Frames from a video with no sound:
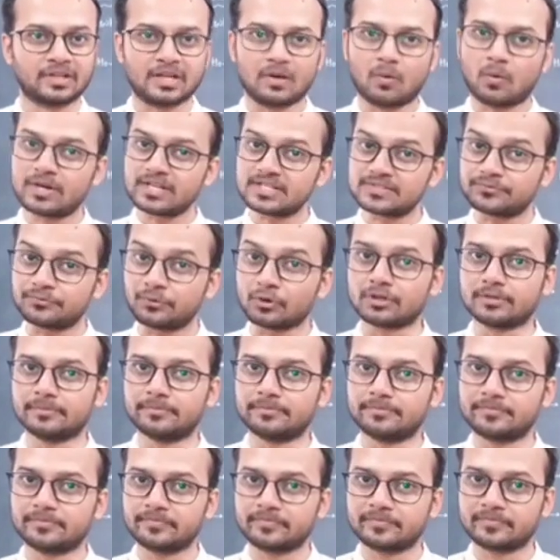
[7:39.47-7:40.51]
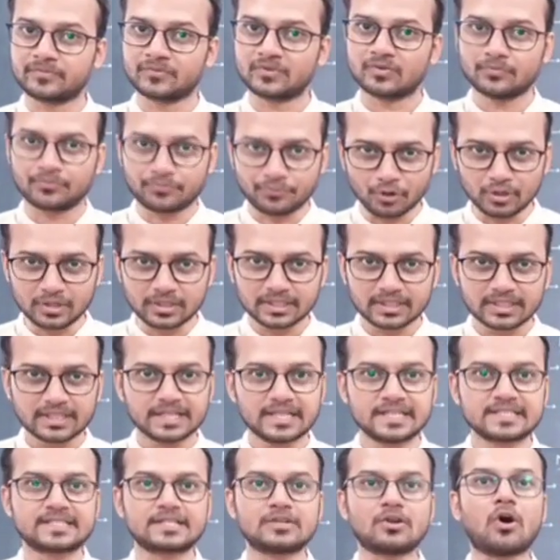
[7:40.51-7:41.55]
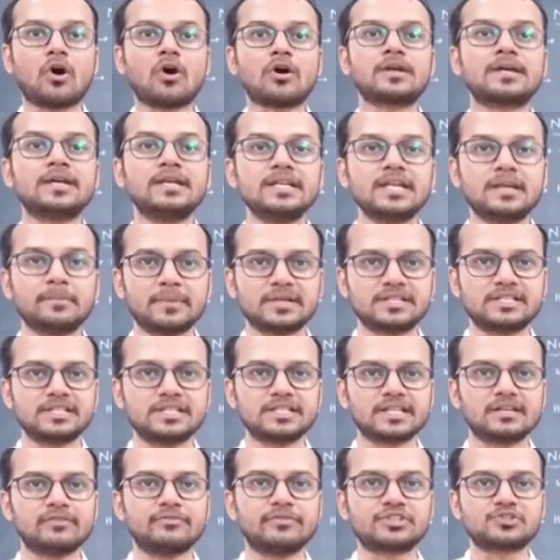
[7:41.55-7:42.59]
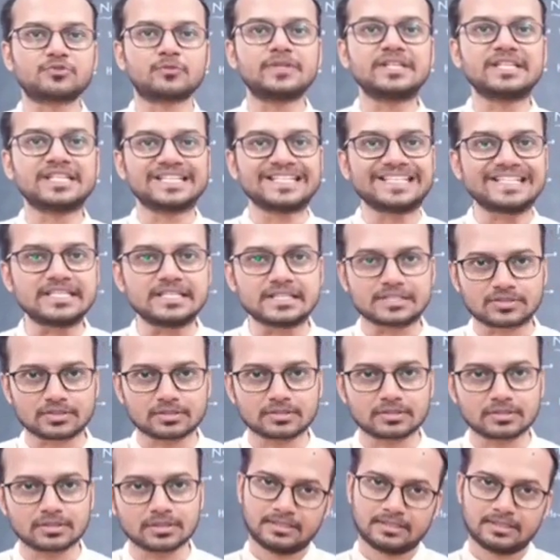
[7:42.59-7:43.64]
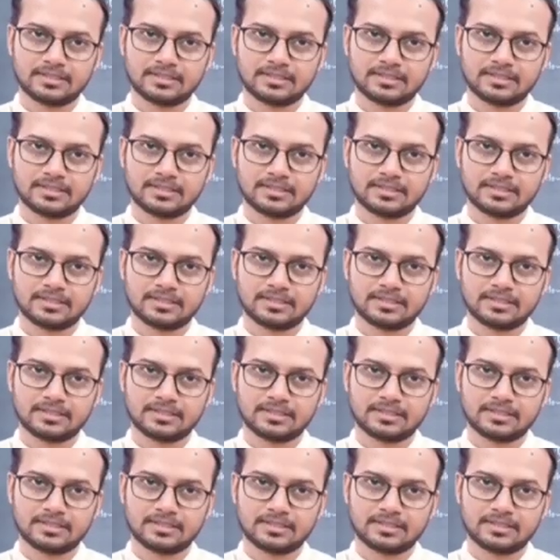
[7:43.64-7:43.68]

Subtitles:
Now what is food? Food is an organic material which we eat.